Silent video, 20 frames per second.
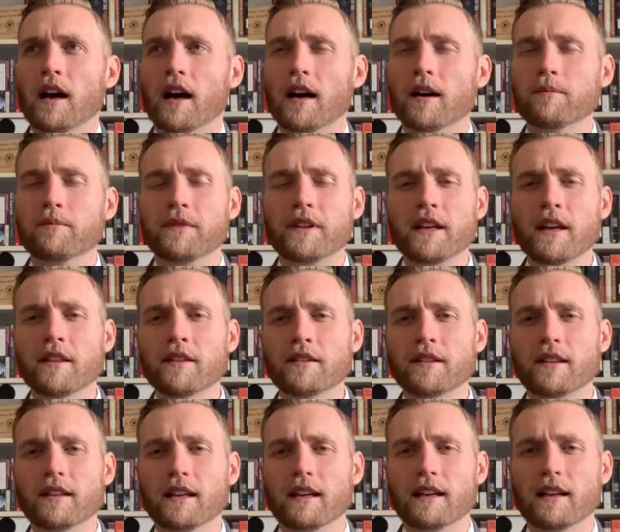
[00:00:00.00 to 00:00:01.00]
The other
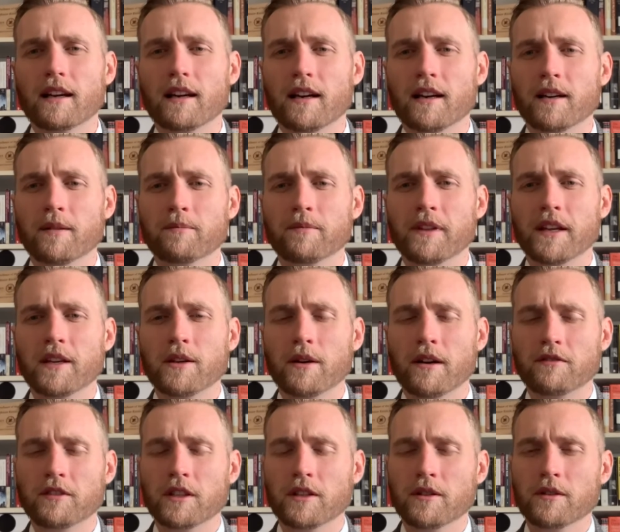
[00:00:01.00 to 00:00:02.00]
thing that you
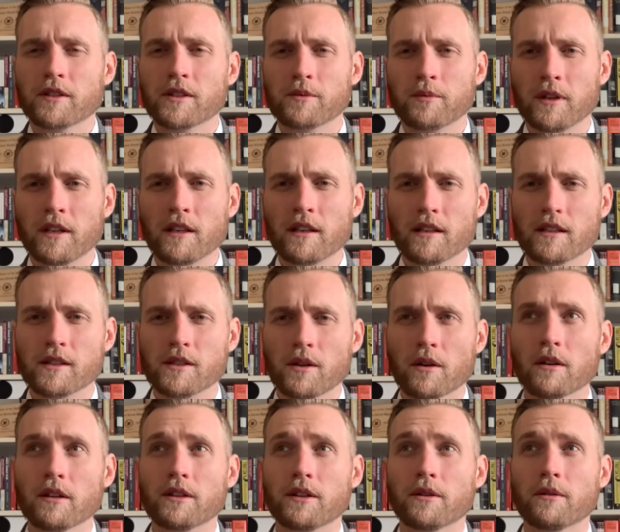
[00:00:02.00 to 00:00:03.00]
have to do this week is
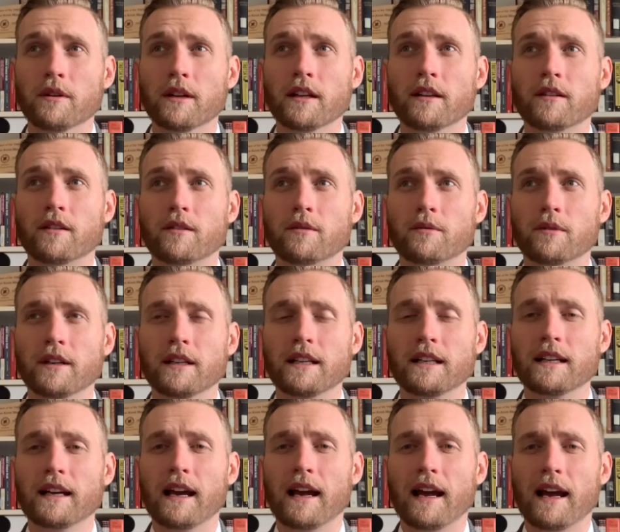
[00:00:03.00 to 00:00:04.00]
your Unit
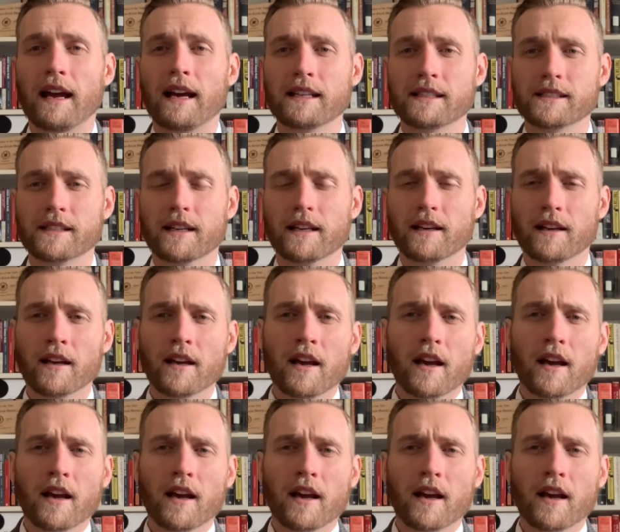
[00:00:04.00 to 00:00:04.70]
3 essay.